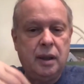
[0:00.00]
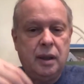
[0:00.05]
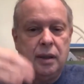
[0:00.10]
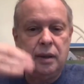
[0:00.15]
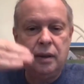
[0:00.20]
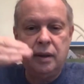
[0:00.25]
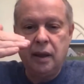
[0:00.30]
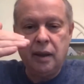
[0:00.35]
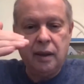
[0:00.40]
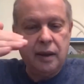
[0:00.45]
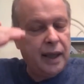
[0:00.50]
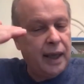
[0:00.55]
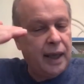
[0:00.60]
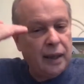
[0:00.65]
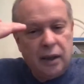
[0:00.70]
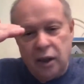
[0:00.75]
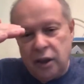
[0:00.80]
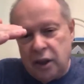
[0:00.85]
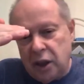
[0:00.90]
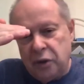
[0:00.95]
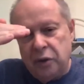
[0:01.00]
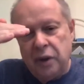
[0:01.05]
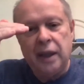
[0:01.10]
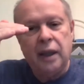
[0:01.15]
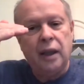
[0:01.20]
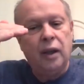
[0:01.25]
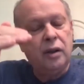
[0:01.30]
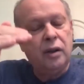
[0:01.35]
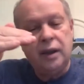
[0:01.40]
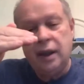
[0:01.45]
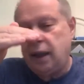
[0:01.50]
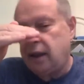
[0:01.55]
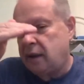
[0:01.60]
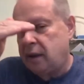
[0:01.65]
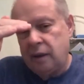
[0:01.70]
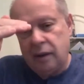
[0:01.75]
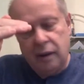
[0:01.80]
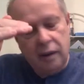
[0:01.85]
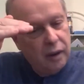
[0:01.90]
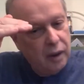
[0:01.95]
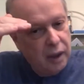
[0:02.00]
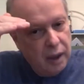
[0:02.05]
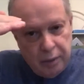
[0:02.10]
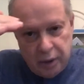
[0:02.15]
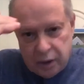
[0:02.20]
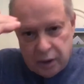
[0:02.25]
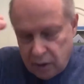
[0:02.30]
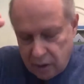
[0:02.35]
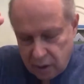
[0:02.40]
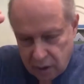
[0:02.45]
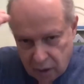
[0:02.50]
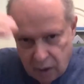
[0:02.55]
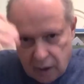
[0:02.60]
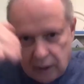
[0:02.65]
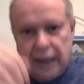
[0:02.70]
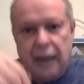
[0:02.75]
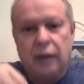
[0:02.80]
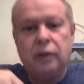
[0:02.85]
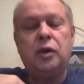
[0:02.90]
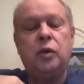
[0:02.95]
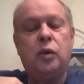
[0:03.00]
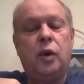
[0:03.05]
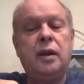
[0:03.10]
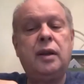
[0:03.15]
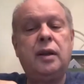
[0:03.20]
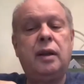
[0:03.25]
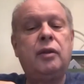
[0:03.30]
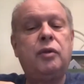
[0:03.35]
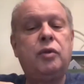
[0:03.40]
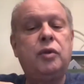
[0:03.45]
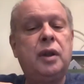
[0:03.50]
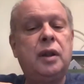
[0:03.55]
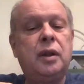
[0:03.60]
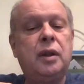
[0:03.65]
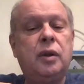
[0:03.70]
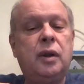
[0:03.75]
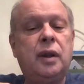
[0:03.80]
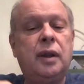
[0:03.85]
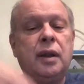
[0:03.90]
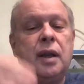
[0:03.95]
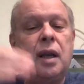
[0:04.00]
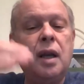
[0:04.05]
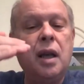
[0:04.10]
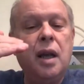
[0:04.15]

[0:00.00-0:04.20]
They got their degree, okay, they're able, they're allowed to walk in through the door.